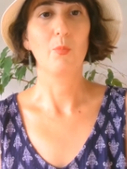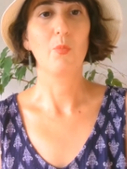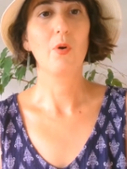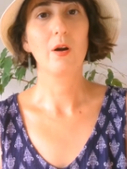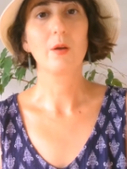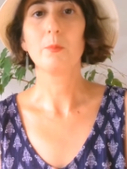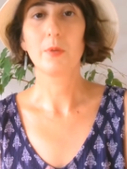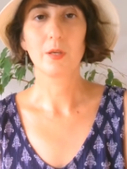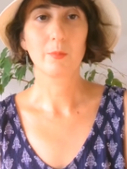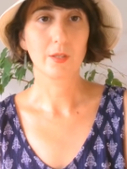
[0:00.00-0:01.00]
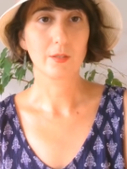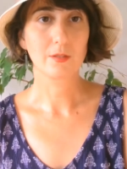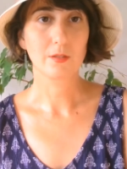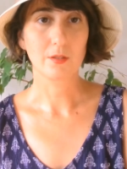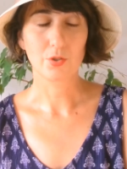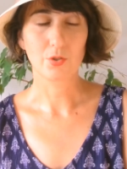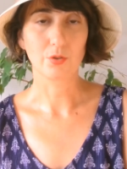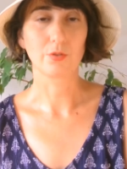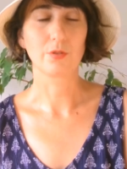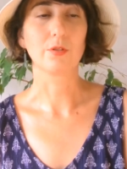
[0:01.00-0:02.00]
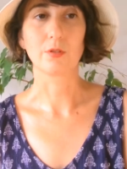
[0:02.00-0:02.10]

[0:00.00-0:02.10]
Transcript: more minimalist shoes.